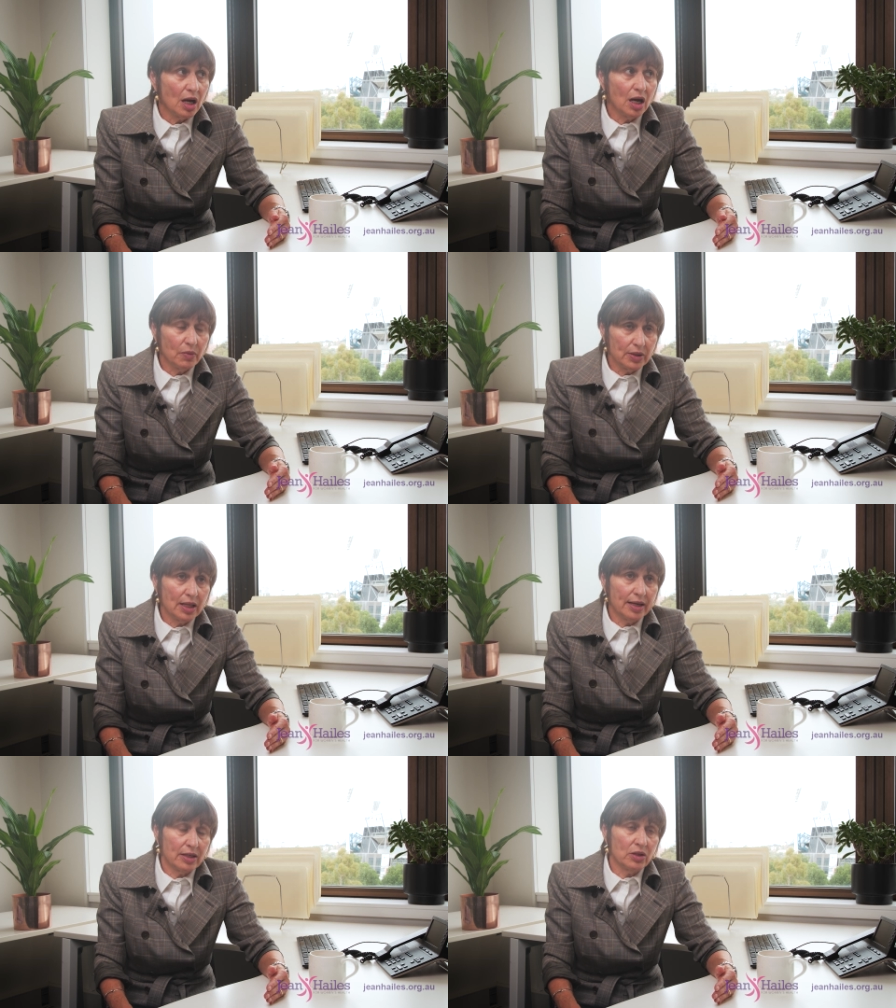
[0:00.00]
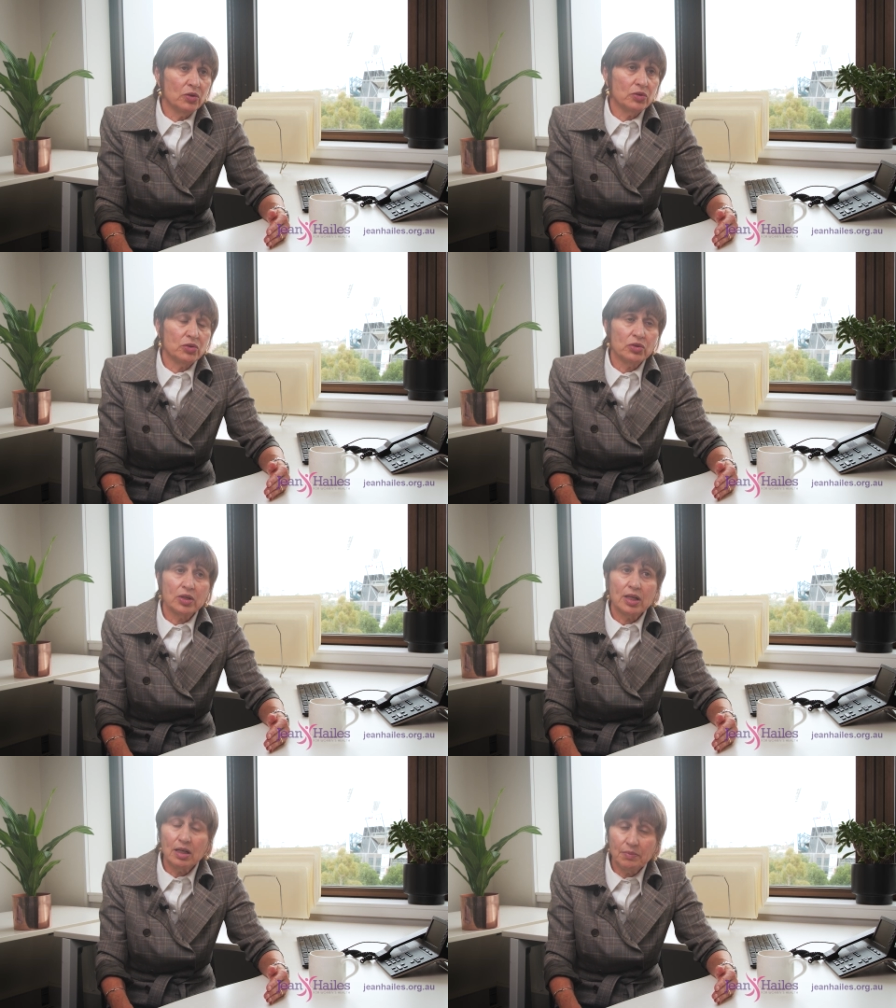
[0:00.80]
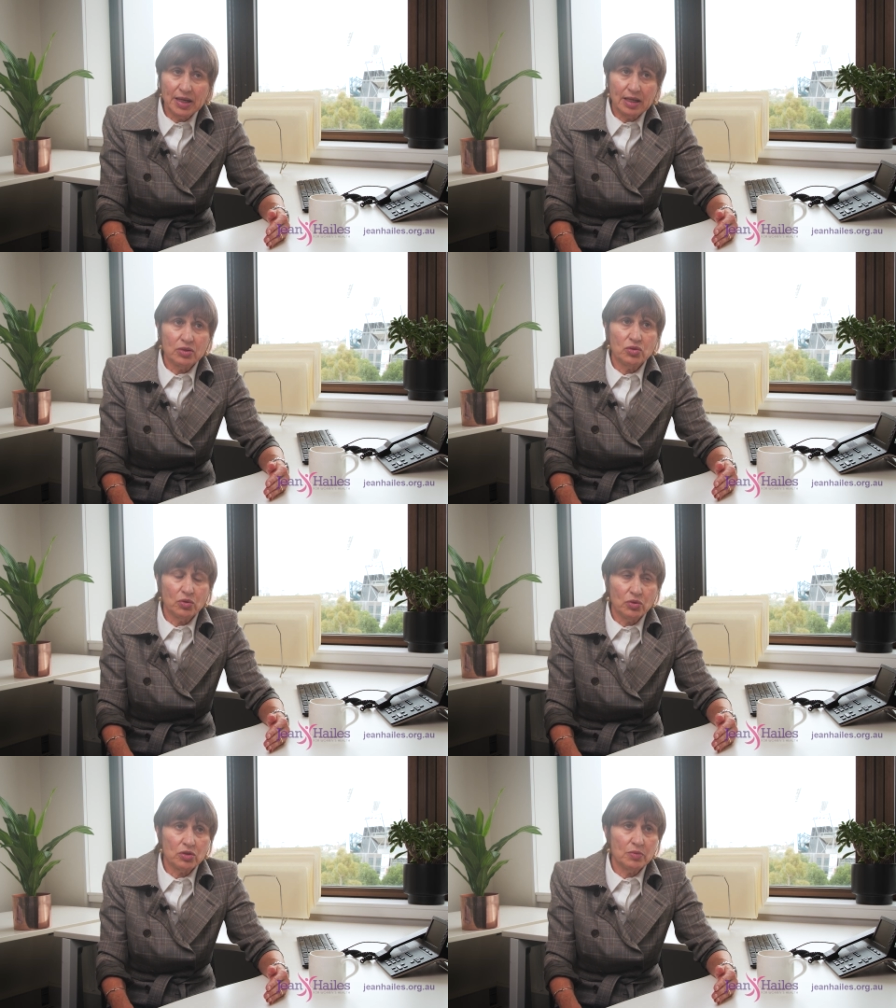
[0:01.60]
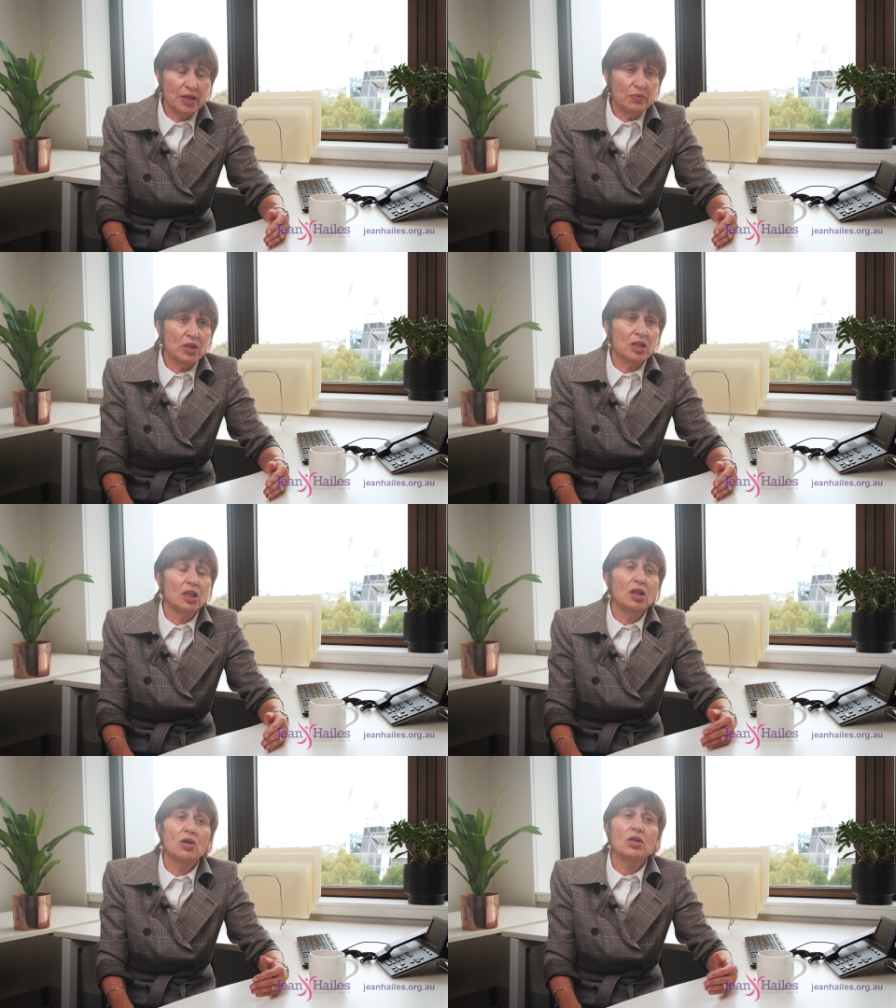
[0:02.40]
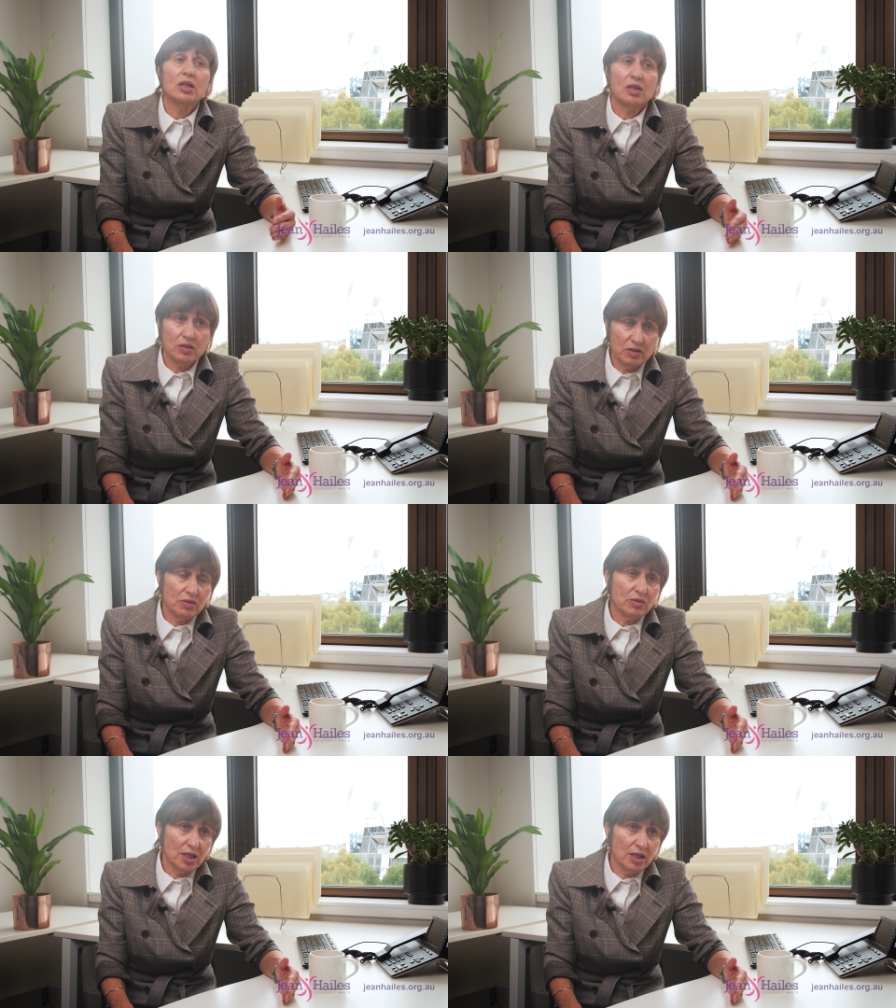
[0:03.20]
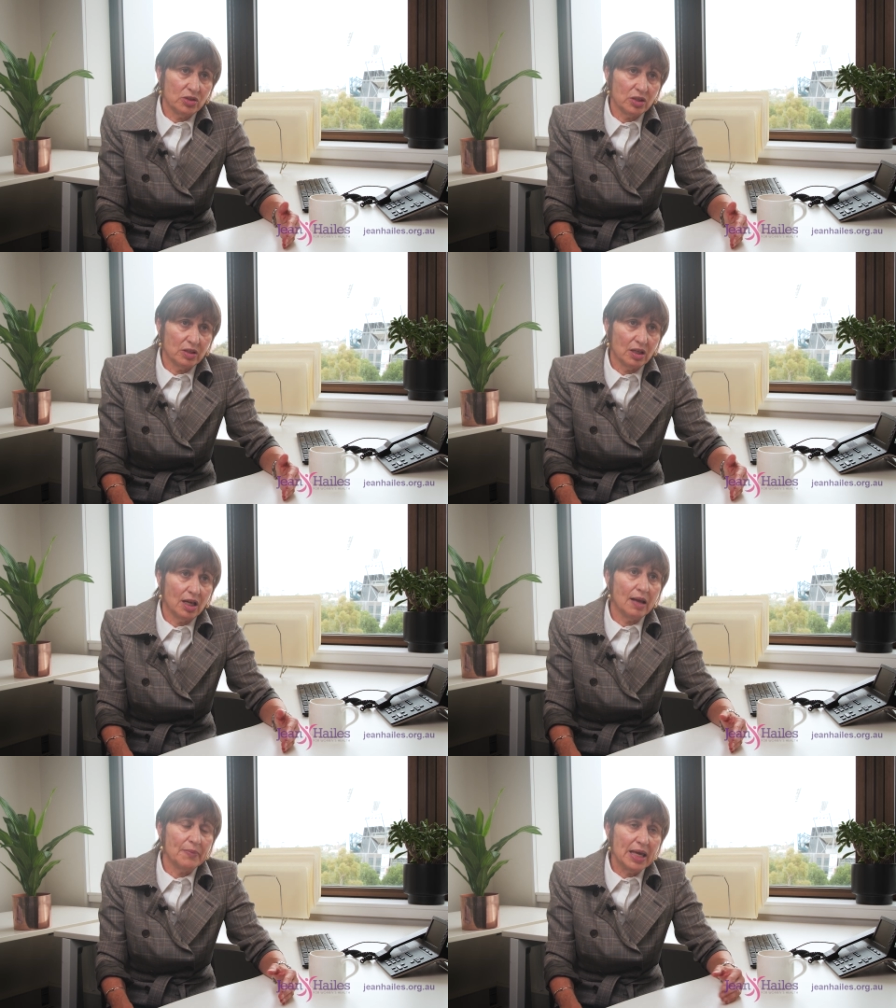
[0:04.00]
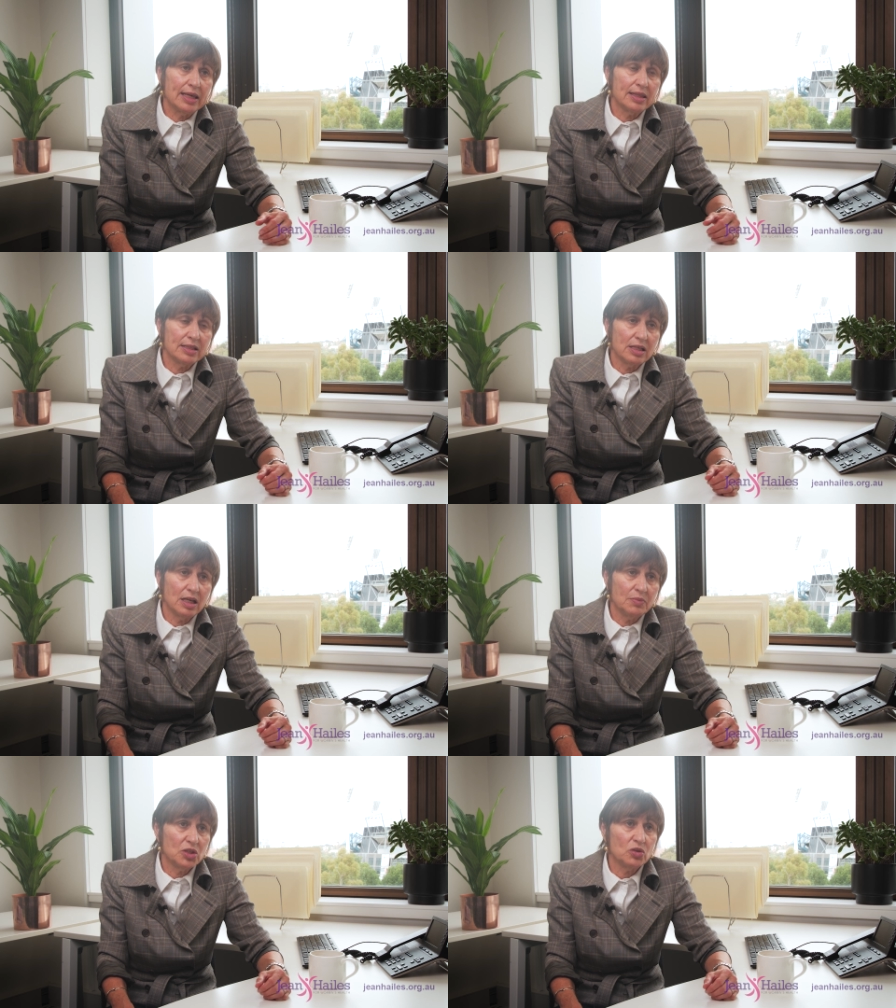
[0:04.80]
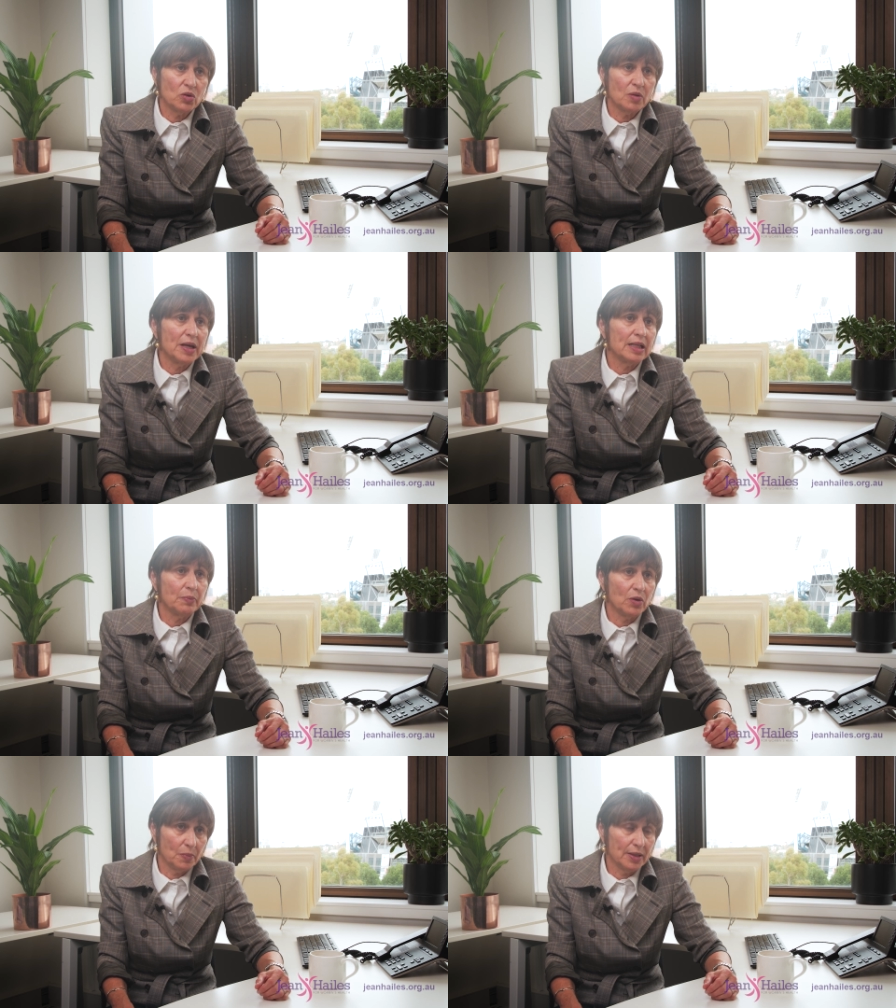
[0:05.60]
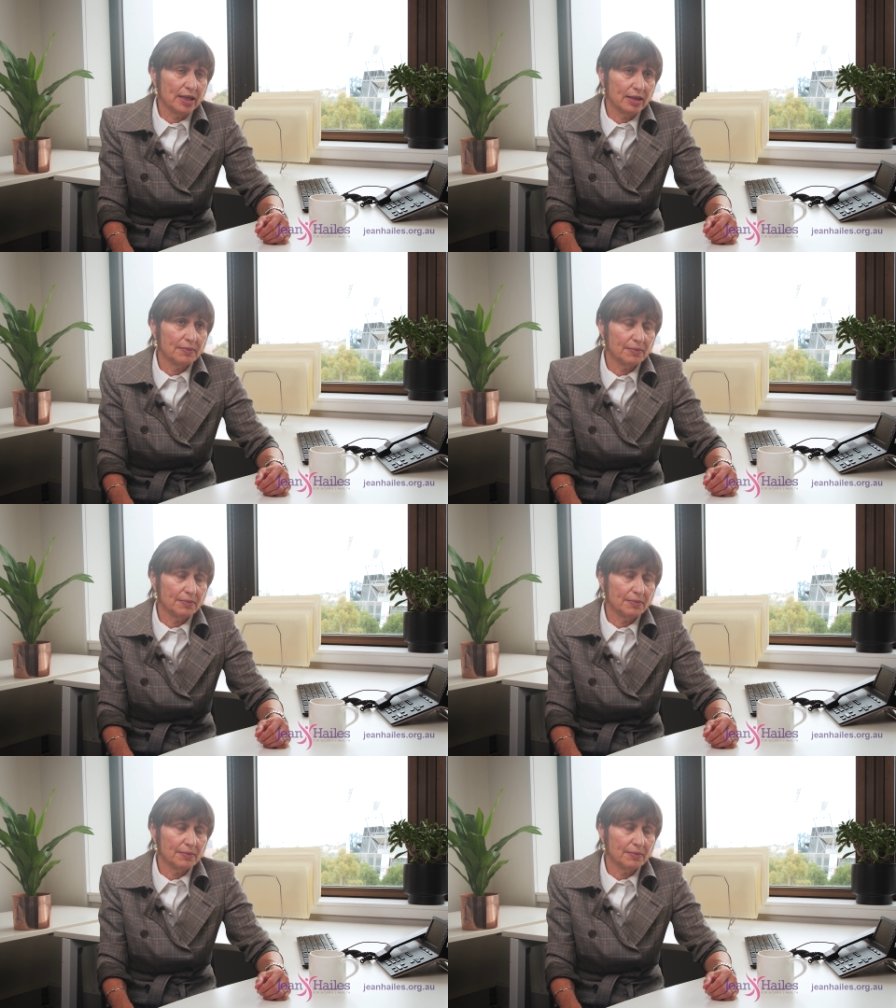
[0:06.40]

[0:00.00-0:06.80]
I would like you to come back and talk to me with a longer consultation and make the time to talk about it properly.